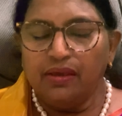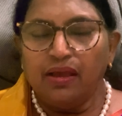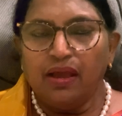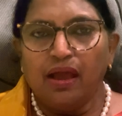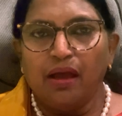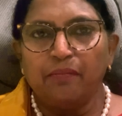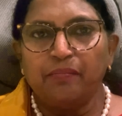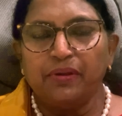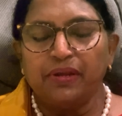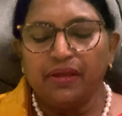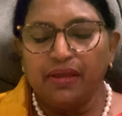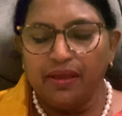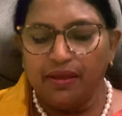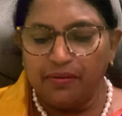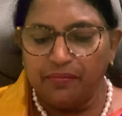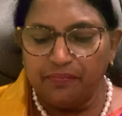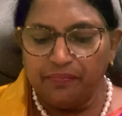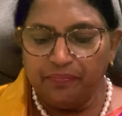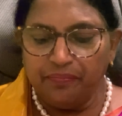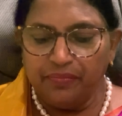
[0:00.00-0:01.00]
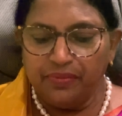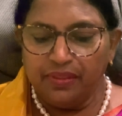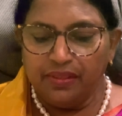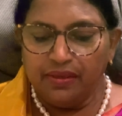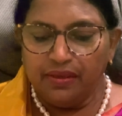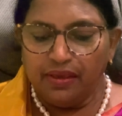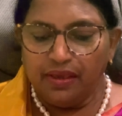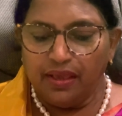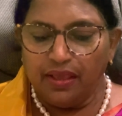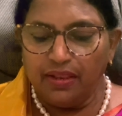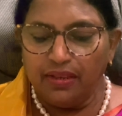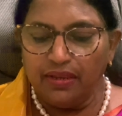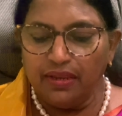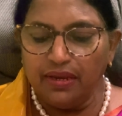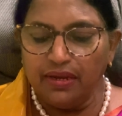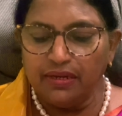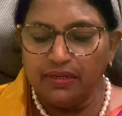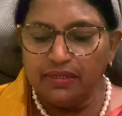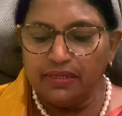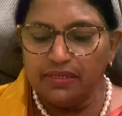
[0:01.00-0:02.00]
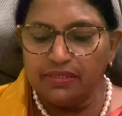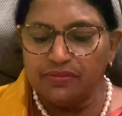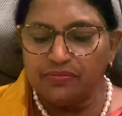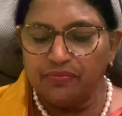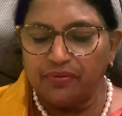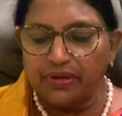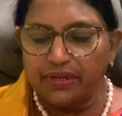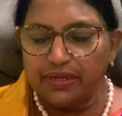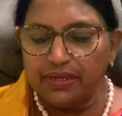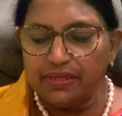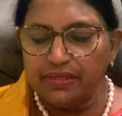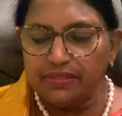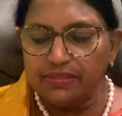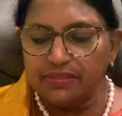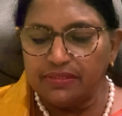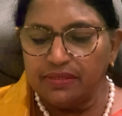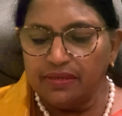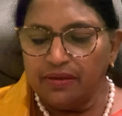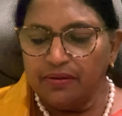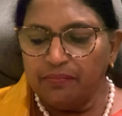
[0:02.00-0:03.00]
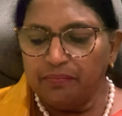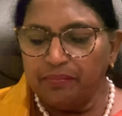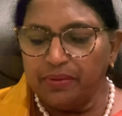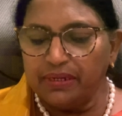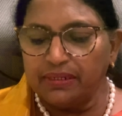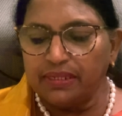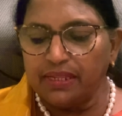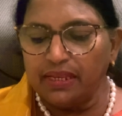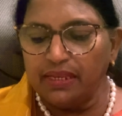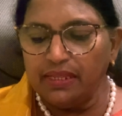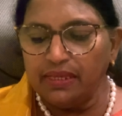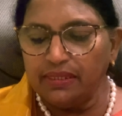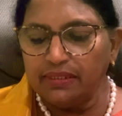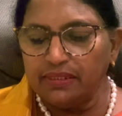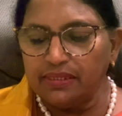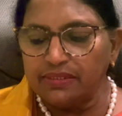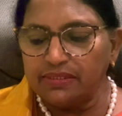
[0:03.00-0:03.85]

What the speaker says: Abraham allayed his worries by telling the